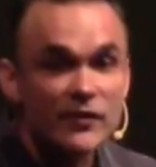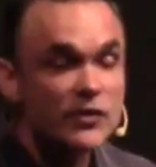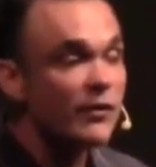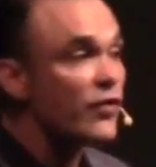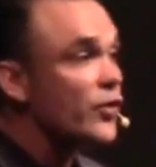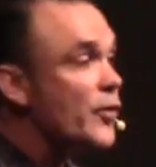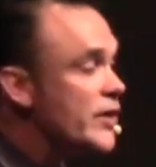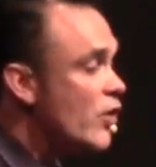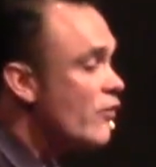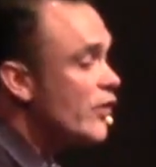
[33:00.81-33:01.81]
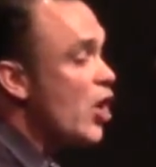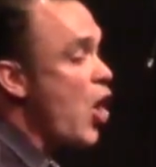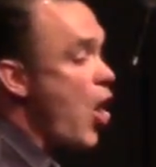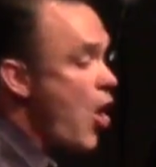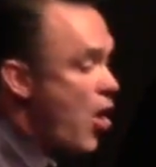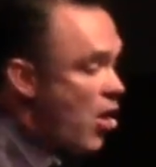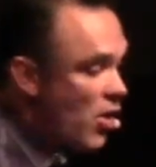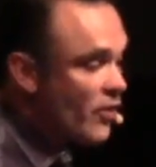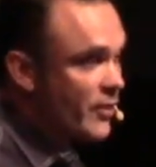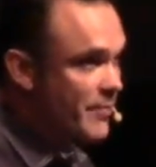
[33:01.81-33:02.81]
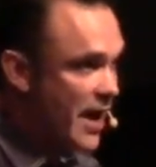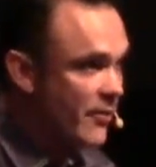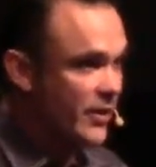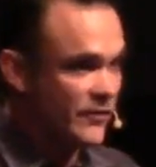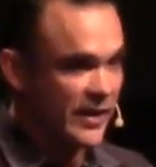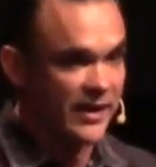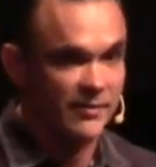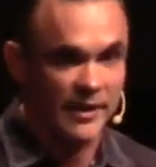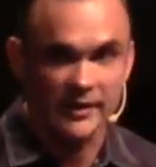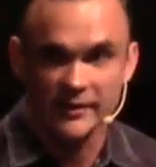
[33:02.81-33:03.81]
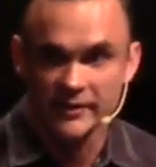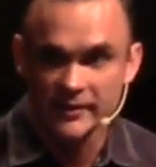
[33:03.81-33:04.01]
given you authority over all the power of the enemy.